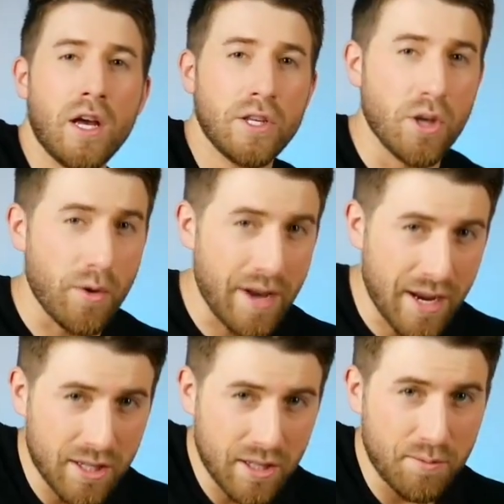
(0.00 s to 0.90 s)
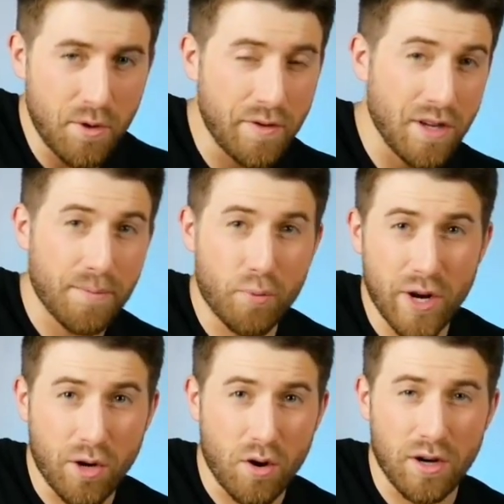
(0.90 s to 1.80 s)
So next let's move into the
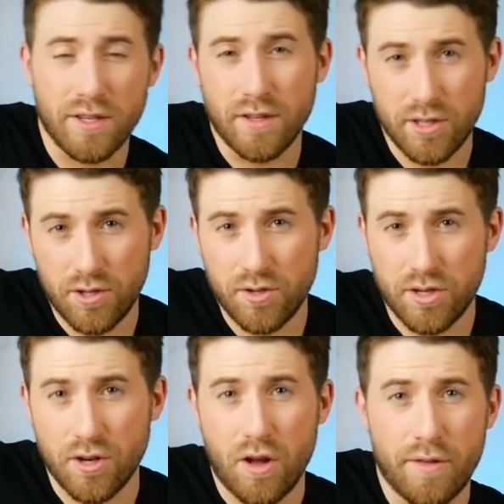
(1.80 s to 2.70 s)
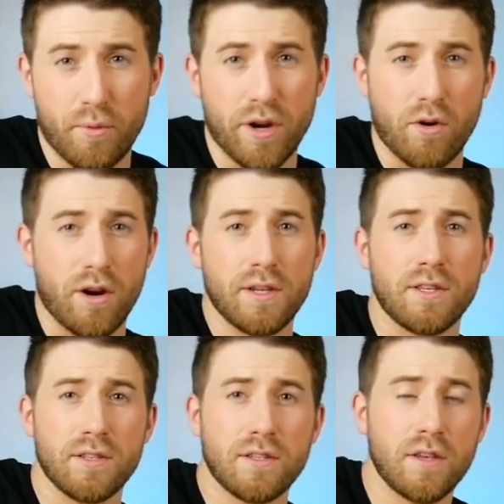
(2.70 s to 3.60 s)
pre-chorus, and this is used in all the
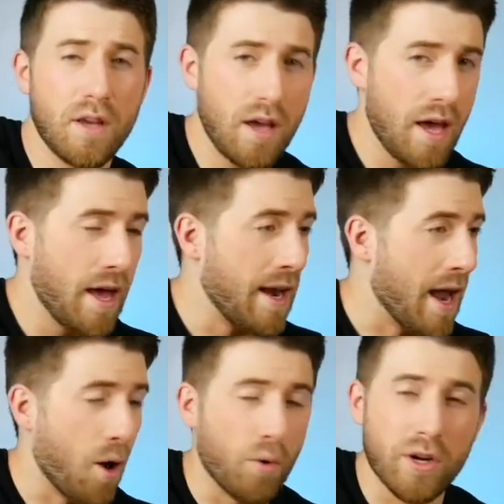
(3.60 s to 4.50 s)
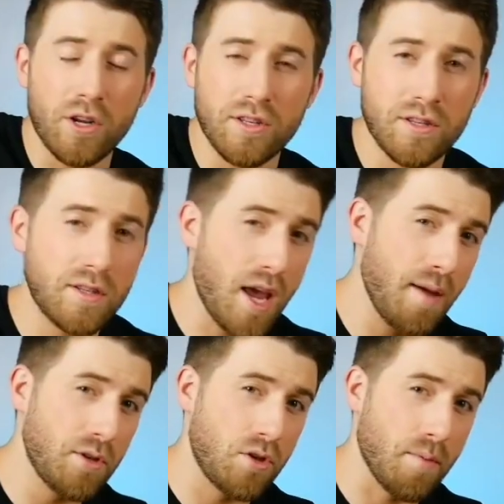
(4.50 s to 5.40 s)
pre-choruses. Now we're going to use the
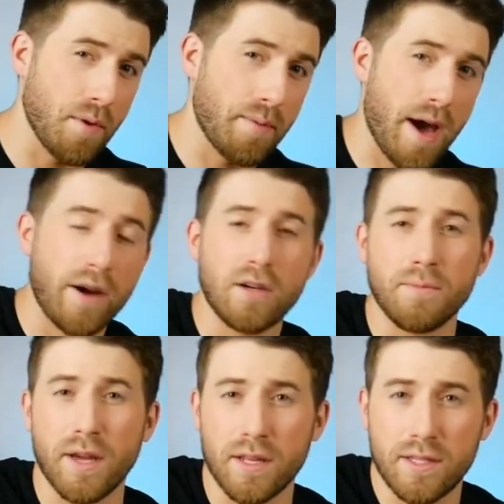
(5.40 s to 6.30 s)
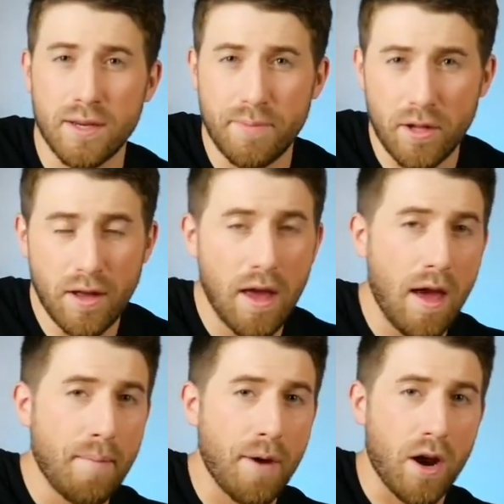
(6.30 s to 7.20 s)
same strumming pattern to make it simple,
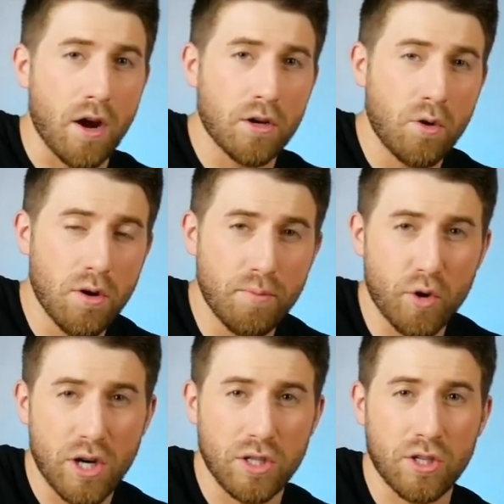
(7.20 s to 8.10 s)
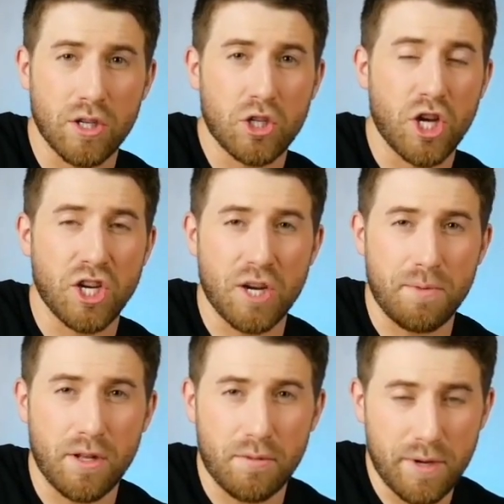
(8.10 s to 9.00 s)
but our chord progression is going to change
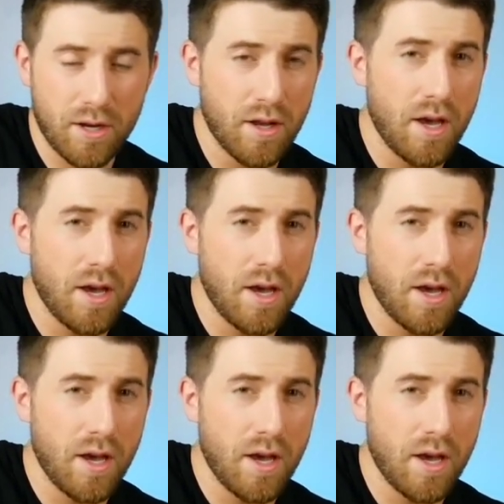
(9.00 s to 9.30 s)
up a little bit.